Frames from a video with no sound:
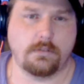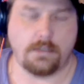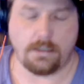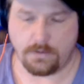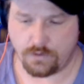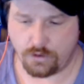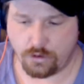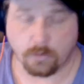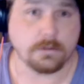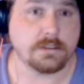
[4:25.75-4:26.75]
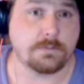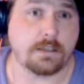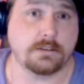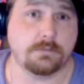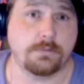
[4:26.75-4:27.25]
It is your
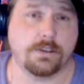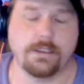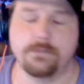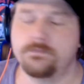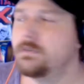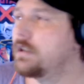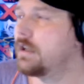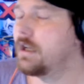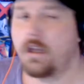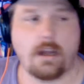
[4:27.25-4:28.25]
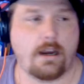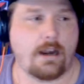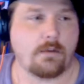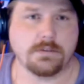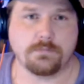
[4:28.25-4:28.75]
responsibility. And
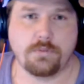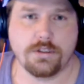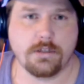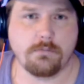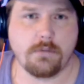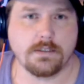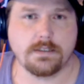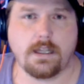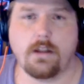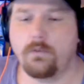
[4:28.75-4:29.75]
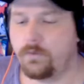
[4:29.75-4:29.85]
I was pushing myself